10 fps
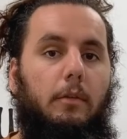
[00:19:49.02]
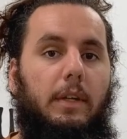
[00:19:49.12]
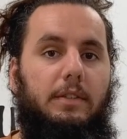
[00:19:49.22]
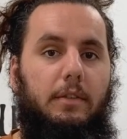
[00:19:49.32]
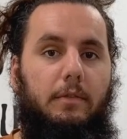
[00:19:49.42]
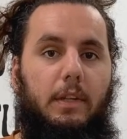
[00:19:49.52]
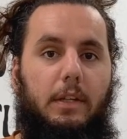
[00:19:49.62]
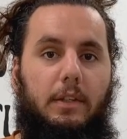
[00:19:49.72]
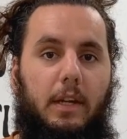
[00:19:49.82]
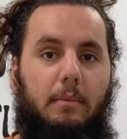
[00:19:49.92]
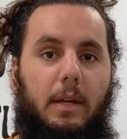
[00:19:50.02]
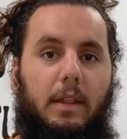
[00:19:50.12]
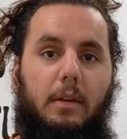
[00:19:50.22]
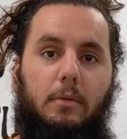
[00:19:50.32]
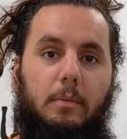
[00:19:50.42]
The rest of their time, I
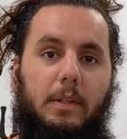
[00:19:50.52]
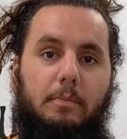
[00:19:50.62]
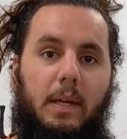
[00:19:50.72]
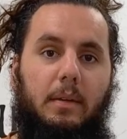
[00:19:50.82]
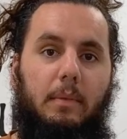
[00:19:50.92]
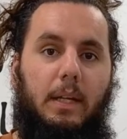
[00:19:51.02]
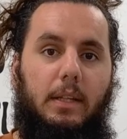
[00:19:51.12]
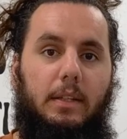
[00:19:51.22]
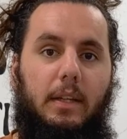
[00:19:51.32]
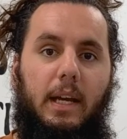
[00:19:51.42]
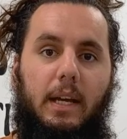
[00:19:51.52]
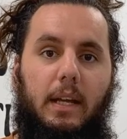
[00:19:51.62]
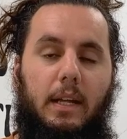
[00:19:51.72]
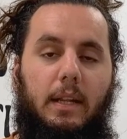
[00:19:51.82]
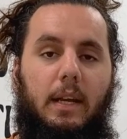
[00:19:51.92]
think, will be spent mainly to
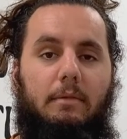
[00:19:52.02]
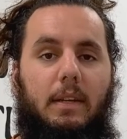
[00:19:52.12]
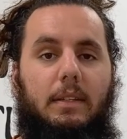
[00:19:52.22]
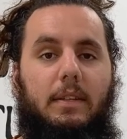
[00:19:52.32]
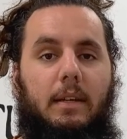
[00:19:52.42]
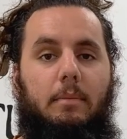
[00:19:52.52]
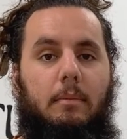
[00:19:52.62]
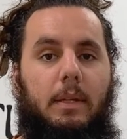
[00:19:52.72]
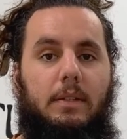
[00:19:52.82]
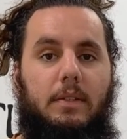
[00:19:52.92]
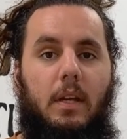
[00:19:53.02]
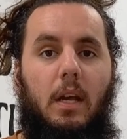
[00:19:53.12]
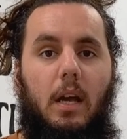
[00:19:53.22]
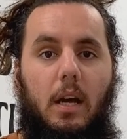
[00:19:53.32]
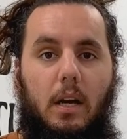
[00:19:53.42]
that, and then if any time permits,
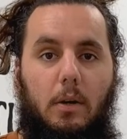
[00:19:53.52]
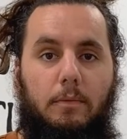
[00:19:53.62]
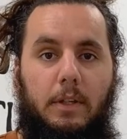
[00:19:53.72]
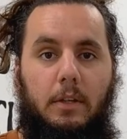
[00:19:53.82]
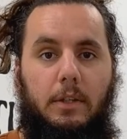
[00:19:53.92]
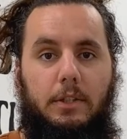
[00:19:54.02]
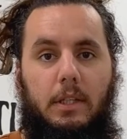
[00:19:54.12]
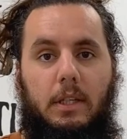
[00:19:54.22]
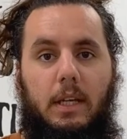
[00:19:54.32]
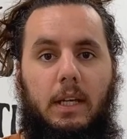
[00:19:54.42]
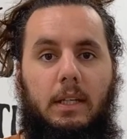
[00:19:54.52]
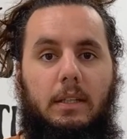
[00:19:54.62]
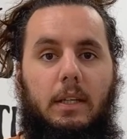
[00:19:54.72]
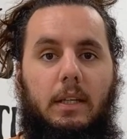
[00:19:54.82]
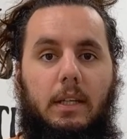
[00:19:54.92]
hopefully Christian
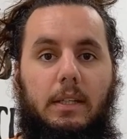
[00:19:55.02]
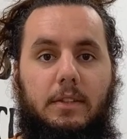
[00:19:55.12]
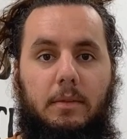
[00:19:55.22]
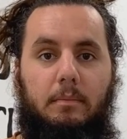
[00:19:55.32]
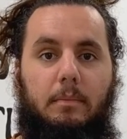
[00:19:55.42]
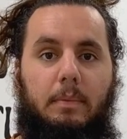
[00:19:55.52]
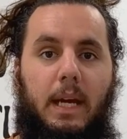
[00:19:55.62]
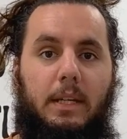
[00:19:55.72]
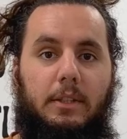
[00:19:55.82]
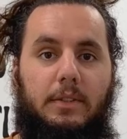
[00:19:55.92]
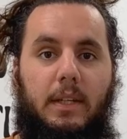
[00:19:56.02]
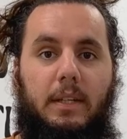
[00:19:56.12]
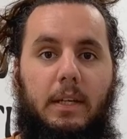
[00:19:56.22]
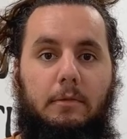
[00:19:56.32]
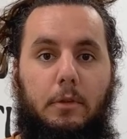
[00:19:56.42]
can get some packages
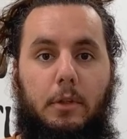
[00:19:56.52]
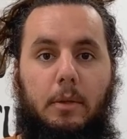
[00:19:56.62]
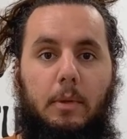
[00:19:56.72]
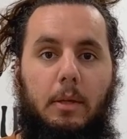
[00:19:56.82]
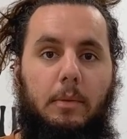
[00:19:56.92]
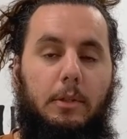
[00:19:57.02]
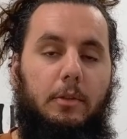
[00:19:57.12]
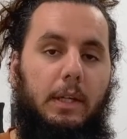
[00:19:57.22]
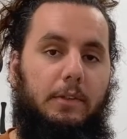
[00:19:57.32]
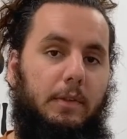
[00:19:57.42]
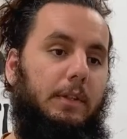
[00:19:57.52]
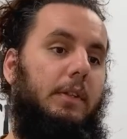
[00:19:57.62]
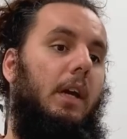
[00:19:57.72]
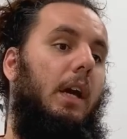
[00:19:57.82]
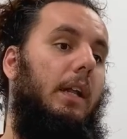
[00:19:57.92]
sent out for WWE
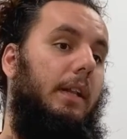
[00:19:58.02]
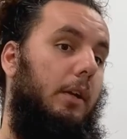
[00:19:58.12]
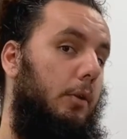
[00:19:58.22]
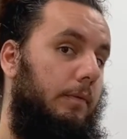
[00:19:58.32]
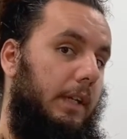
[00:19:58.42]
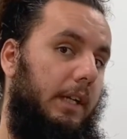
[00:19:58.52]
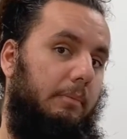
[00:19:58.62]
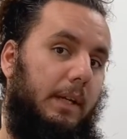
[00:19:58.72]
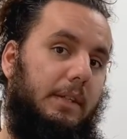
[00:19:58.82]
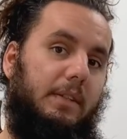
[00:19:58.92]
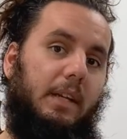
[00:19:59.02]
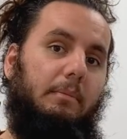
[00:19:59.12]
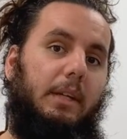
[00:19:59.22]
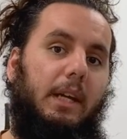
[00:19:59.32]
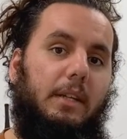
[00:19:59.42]
transfers that hopefully get placed
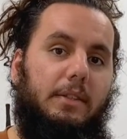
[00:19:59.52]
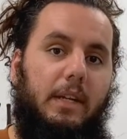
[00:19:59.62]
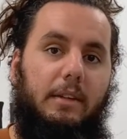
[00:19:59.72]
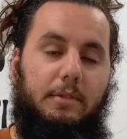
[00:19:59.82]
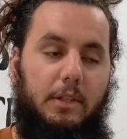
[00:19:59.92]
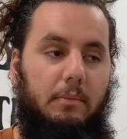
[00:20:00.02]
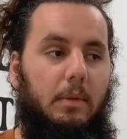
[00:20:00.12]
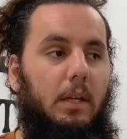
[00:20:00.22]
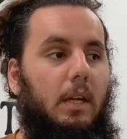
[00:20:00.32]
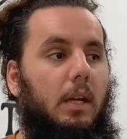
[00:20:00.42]
on Michaela's live stream.